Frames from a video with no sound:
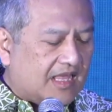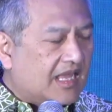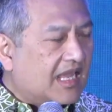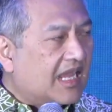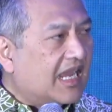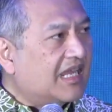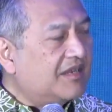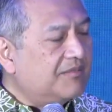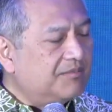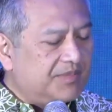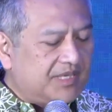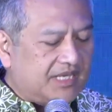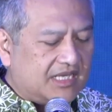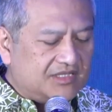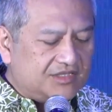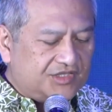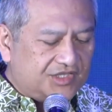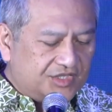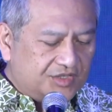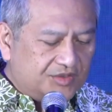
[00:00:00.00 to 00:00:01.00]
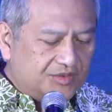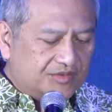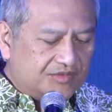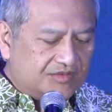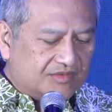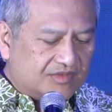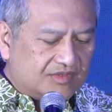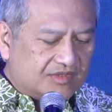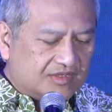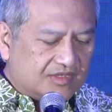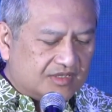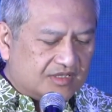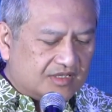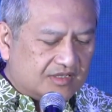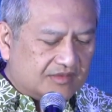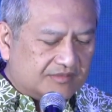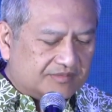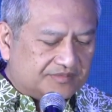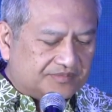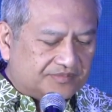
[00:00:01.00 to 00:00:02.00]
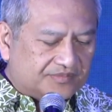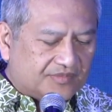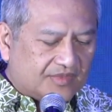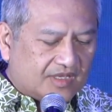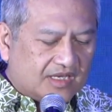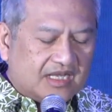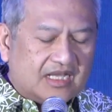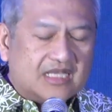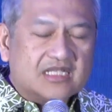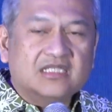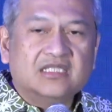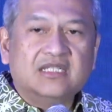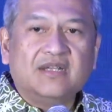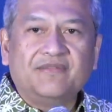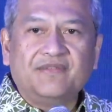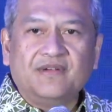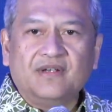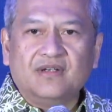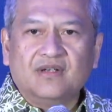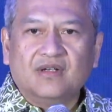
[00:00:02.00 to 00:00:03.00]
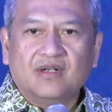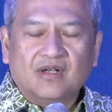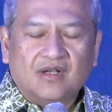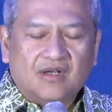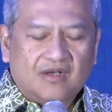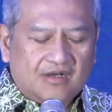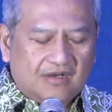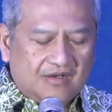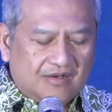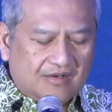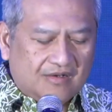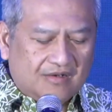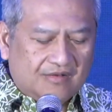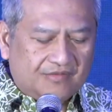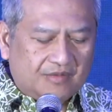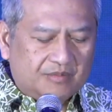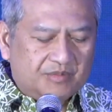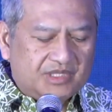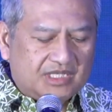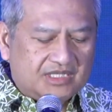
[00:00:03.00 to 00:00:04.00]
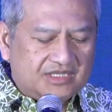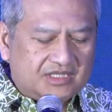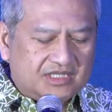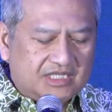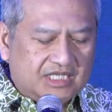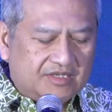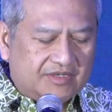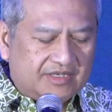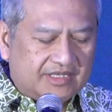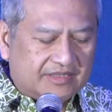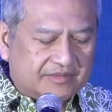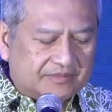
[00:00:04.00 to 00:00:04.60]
And being in tune is different from just hearing.